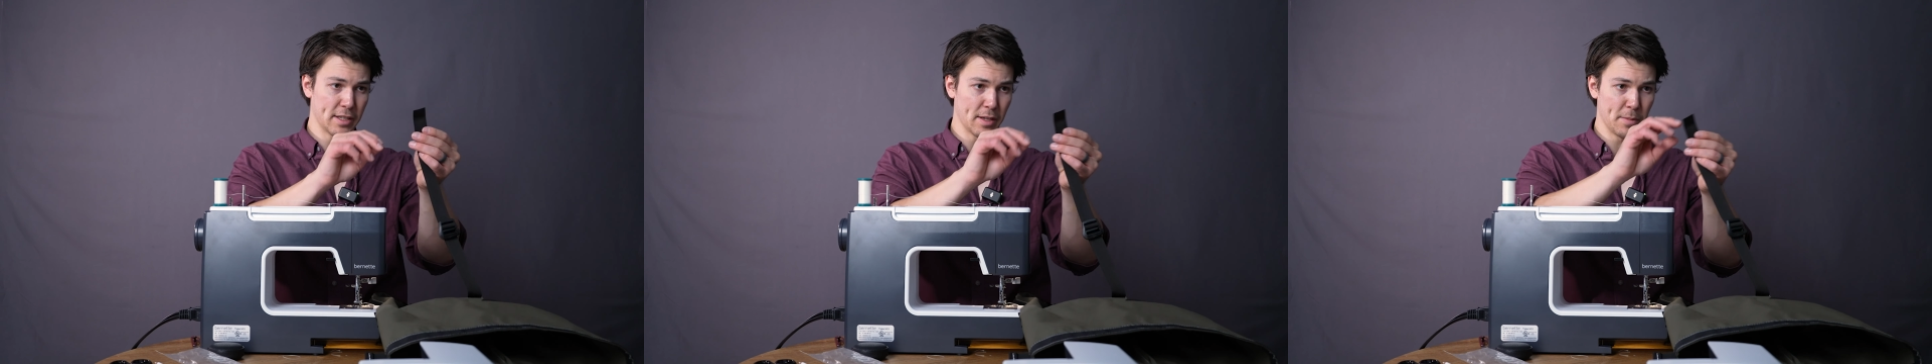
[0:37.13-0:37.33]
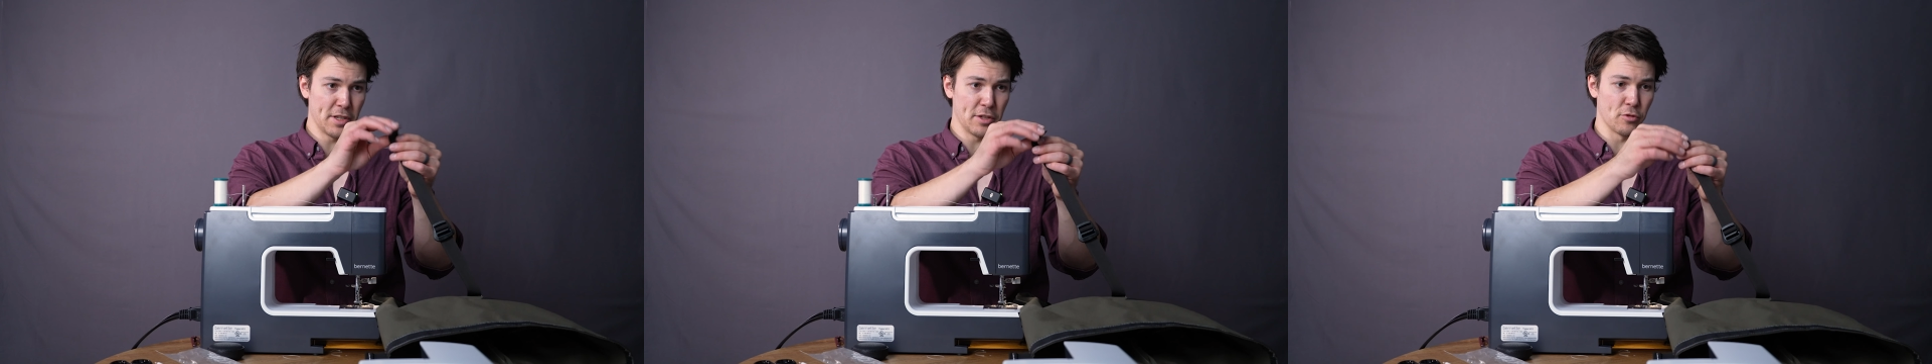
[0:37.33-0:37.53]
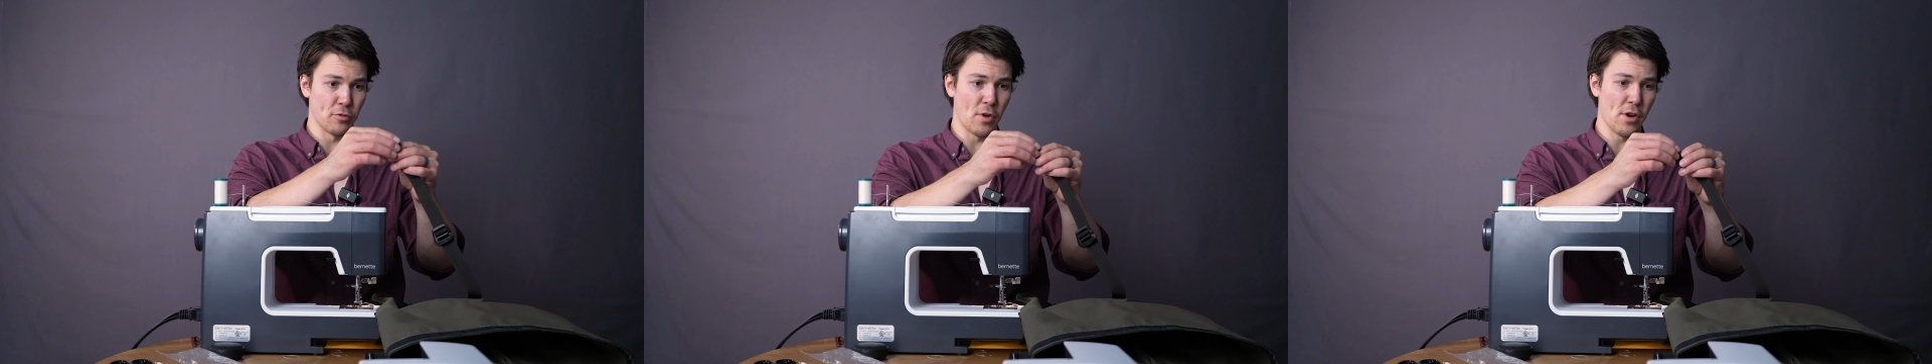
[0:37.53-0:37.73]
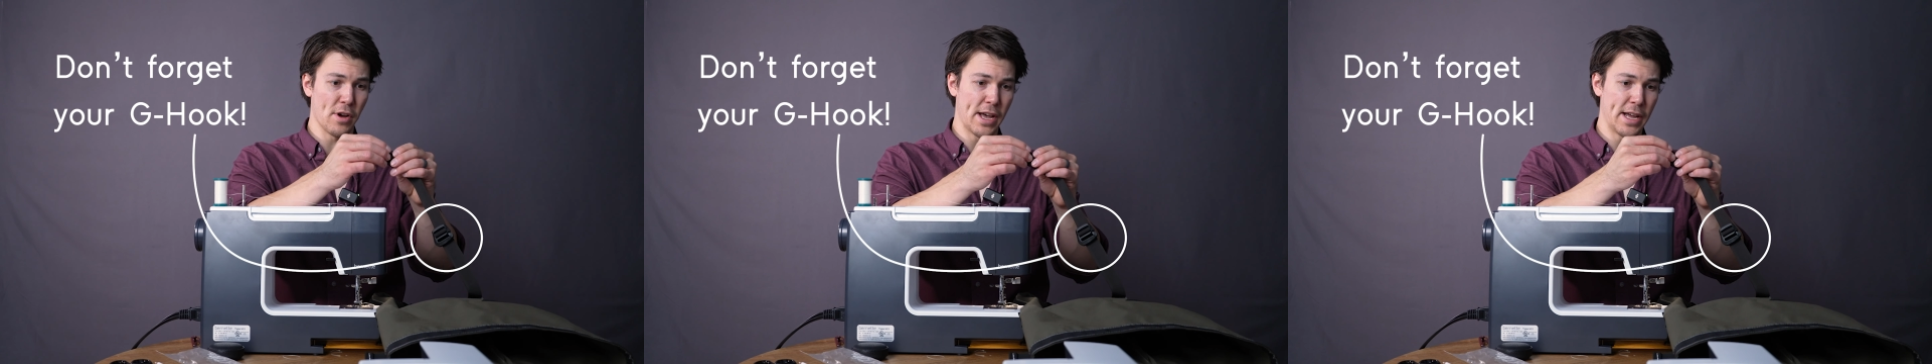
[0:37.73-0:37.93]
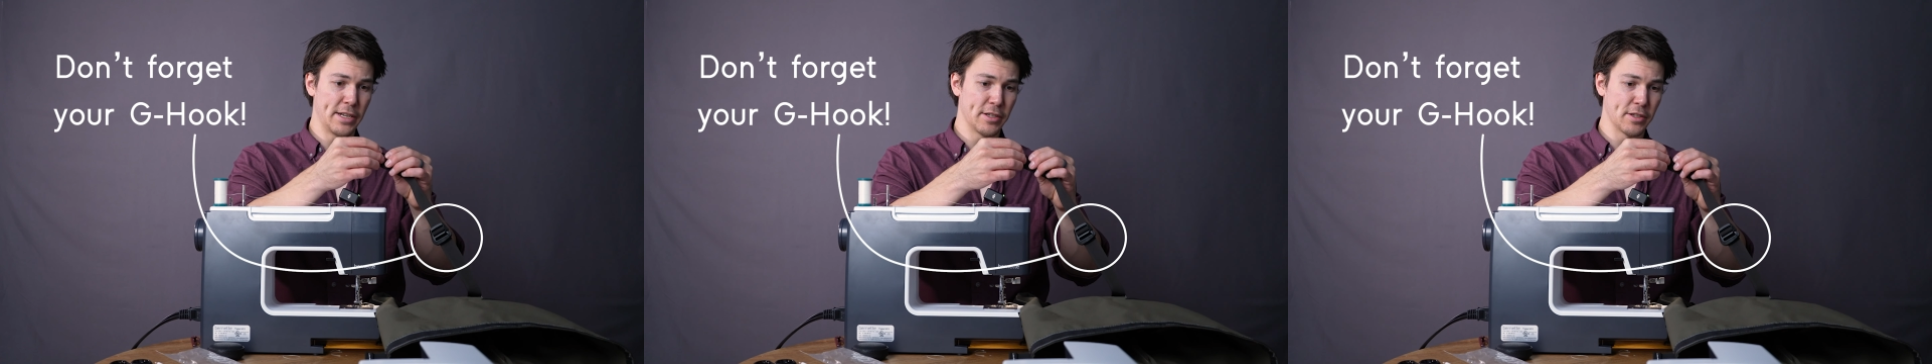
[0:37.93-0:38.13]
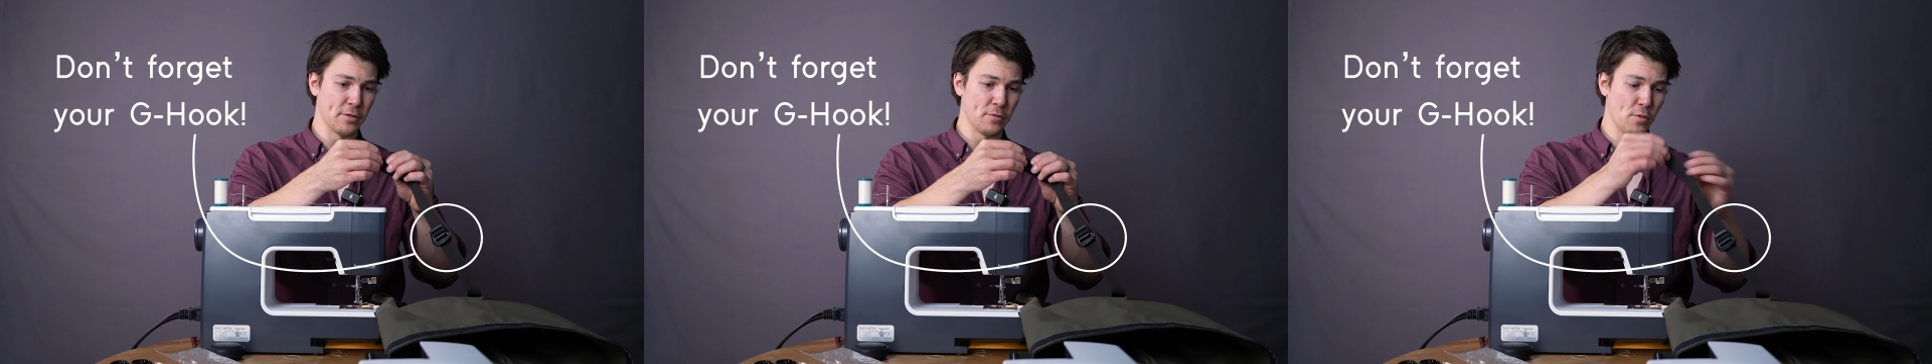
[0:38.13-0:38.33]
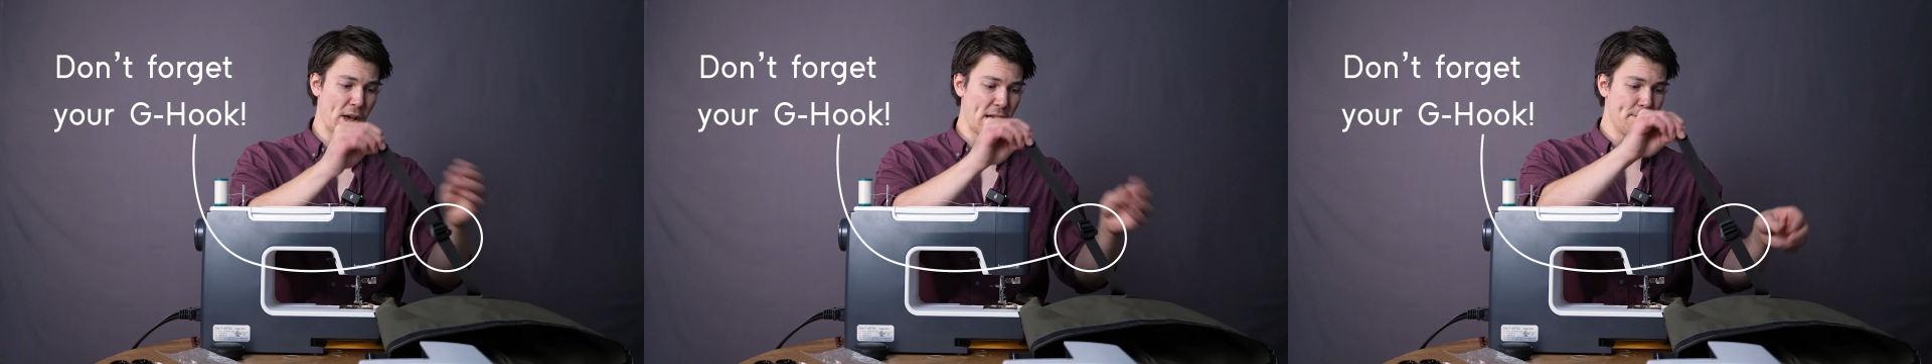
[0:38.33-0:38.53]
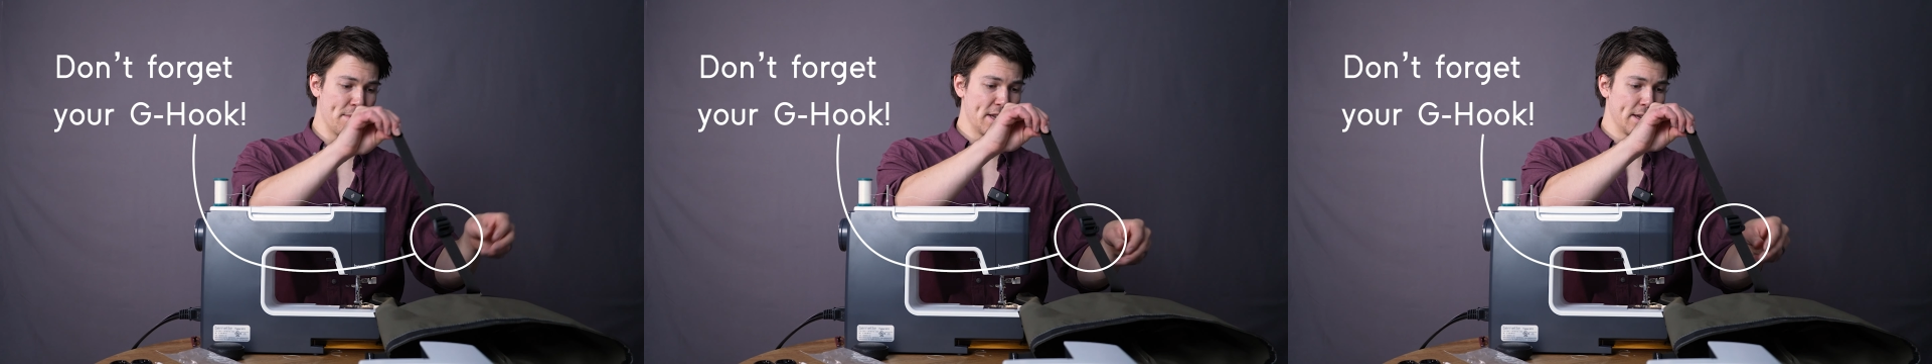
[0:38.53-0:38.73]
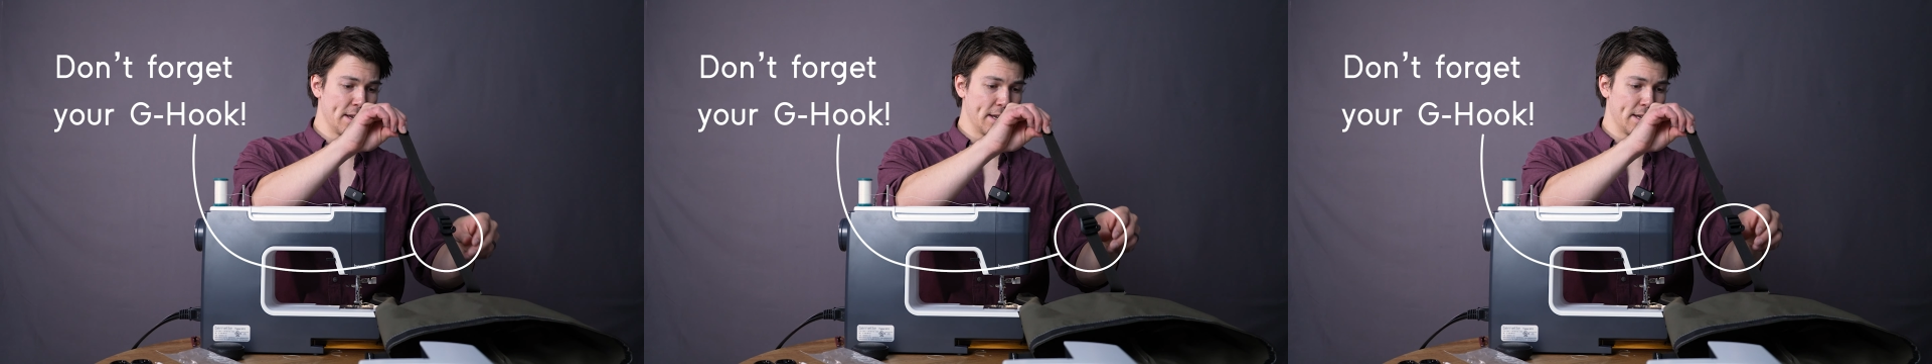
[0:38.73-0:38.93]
some of these raw edges of web,